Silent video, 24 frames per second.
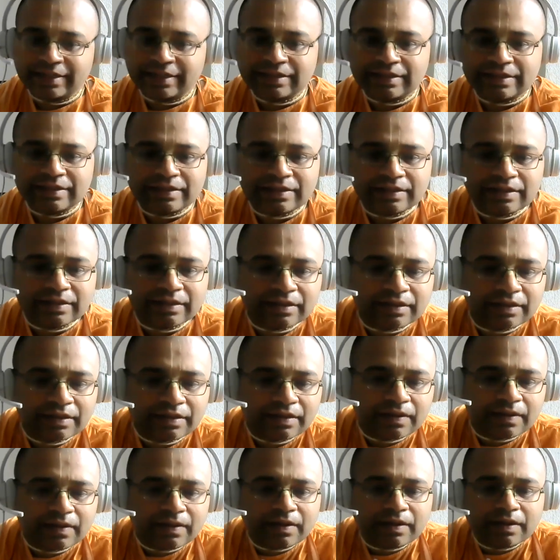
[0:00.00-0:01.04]
as
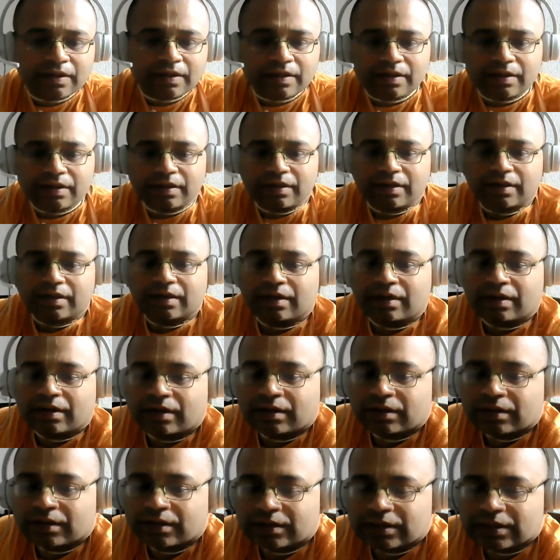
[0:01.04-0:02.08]

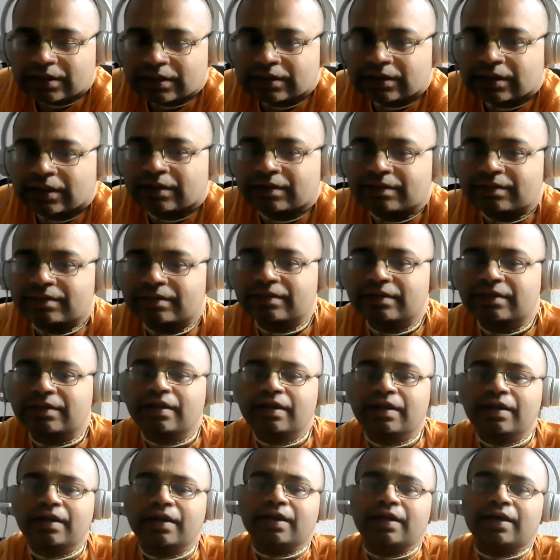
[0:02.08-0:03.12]
uh, this thing,
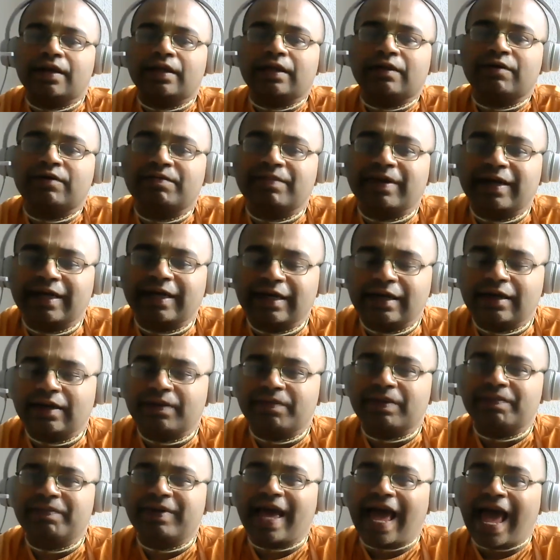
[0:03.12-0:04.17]

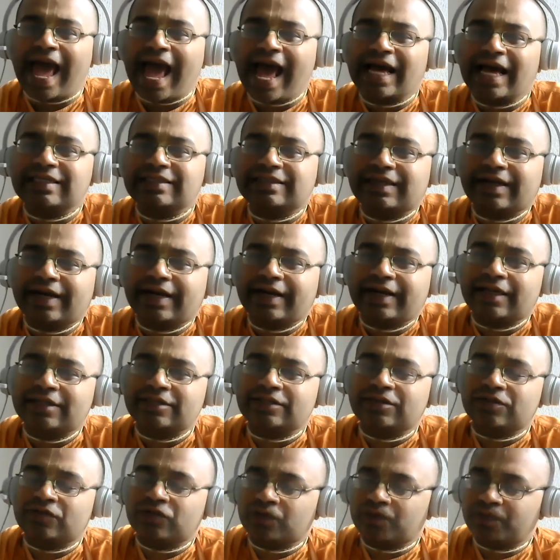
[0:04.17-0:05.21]
Limitity may be as great
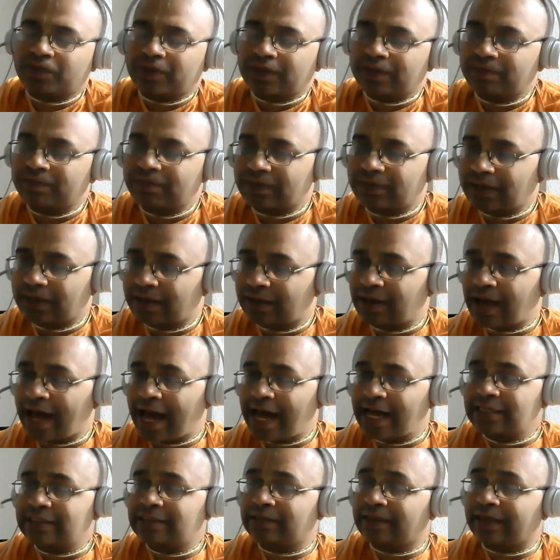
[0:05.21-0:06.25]
as the supreme, uh,
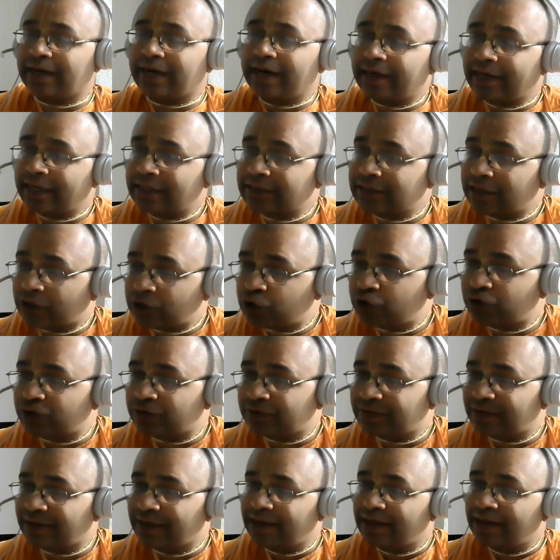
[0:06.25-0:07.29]
as great as
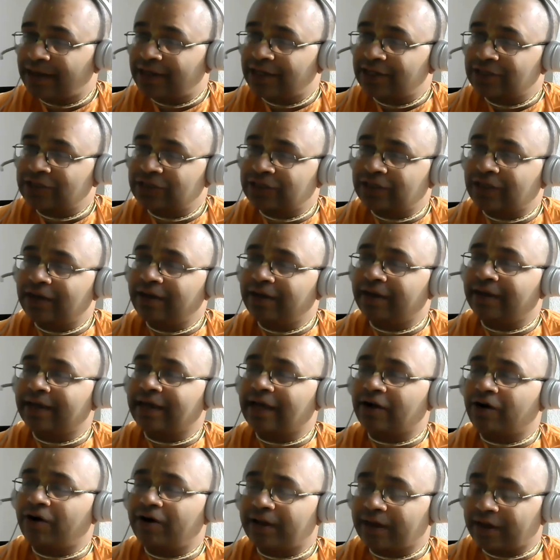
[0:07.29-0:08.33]
Arjun, still he
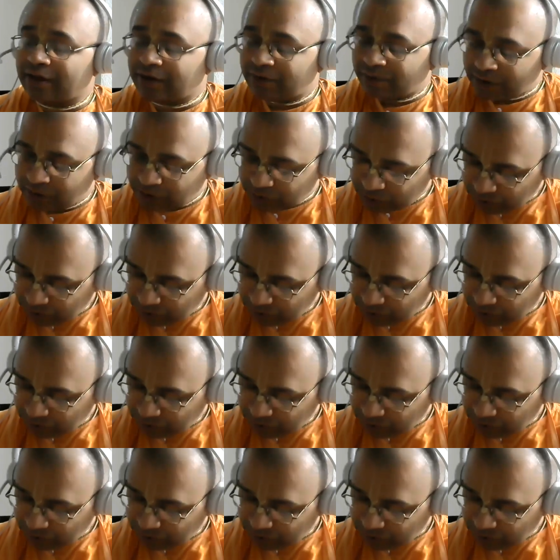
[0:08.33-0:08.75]
cannot equal